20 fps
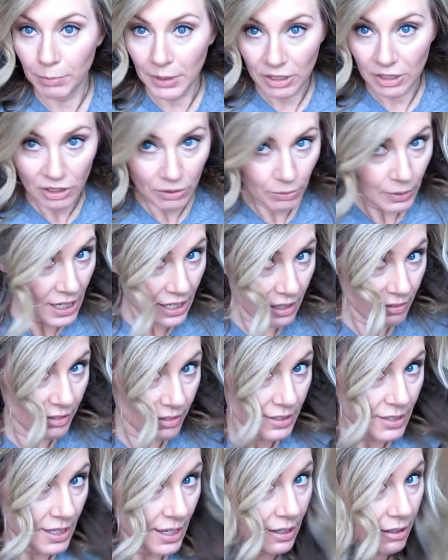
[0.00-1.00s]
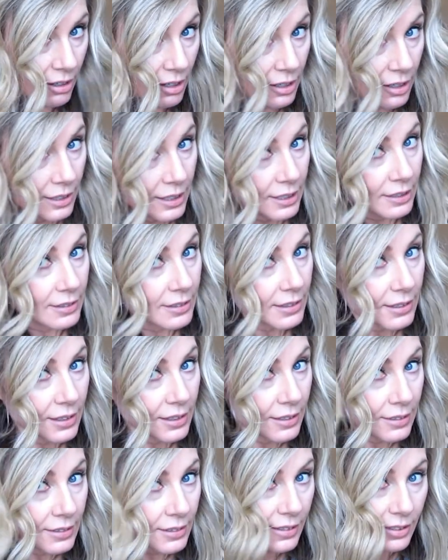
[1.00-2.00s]
beachy wave, as I call it.
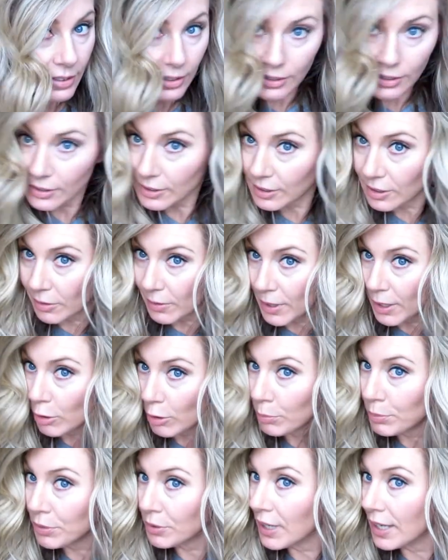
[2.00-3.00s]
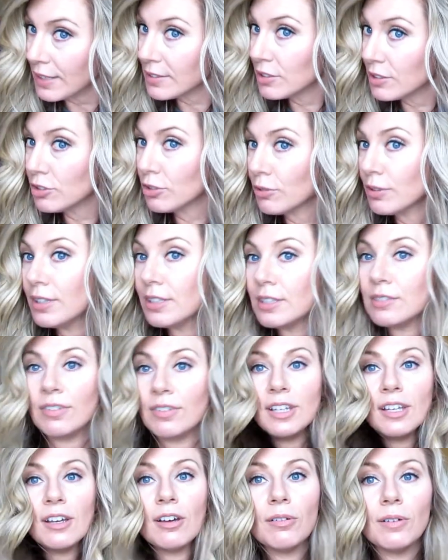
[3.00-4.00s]
And so I hope you guys enjoy this
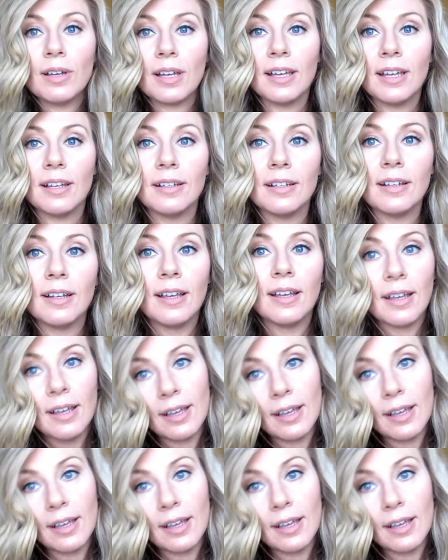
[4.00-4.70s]
video and